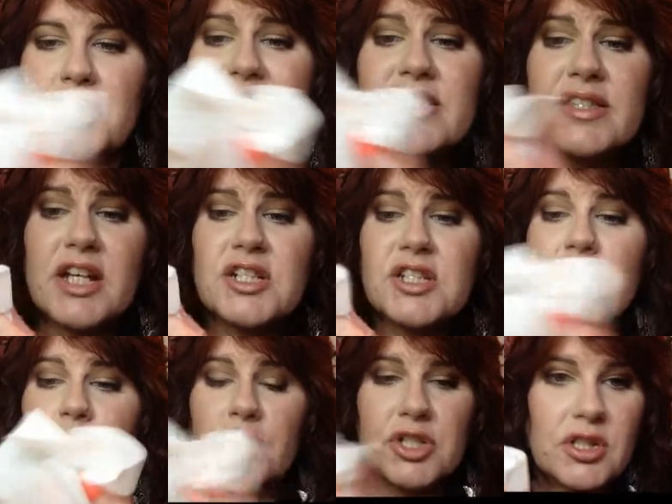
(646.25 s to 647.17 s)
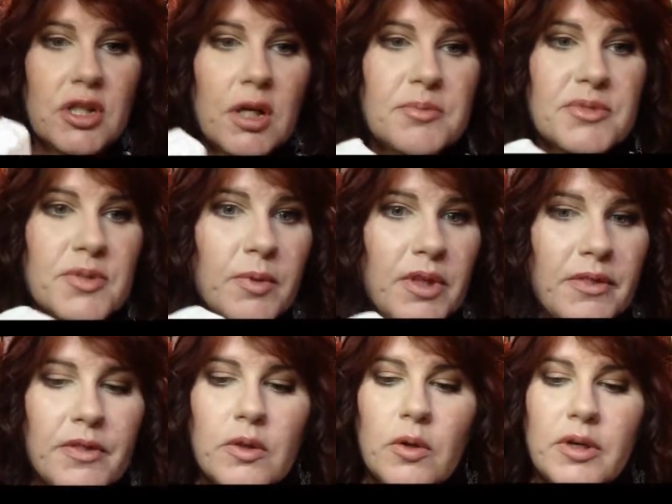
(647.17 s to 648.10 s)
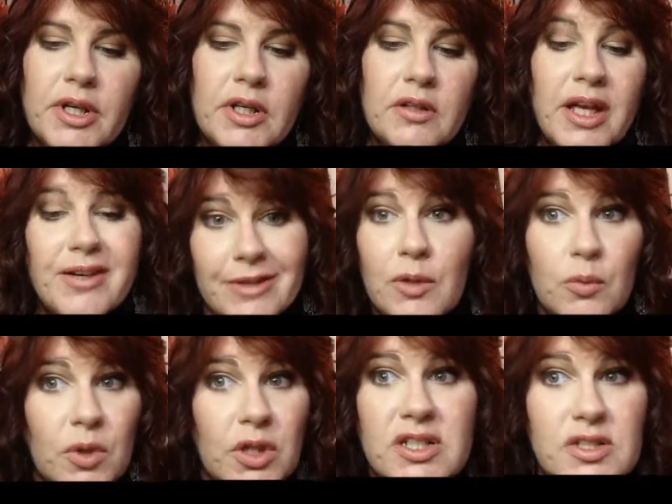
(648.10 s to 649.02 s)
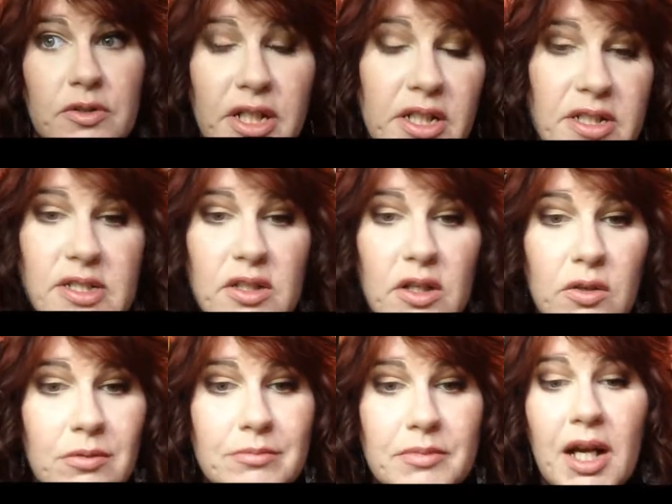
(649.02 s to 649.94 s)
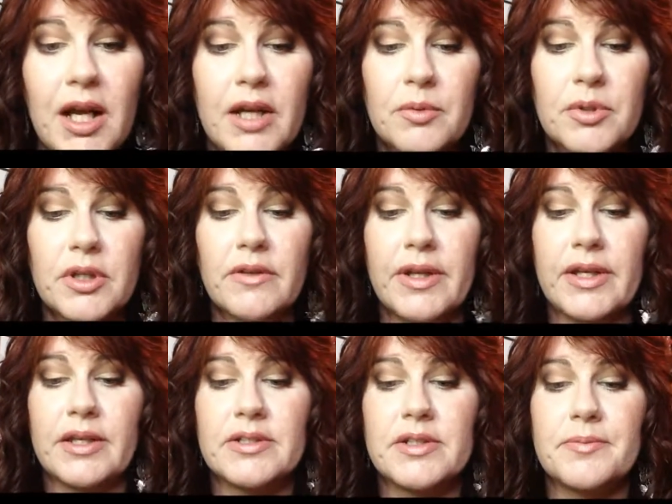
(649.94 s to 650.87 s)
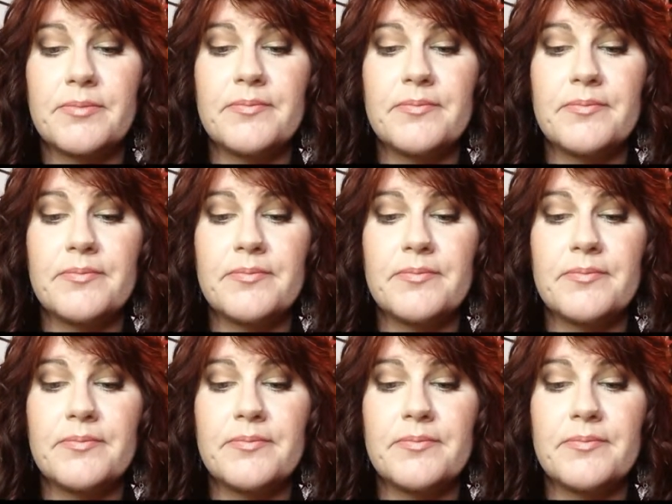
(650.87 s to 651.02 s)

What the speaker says: This is actually the brush that comes with the L'Oreal liner, and it works great, so I really like it.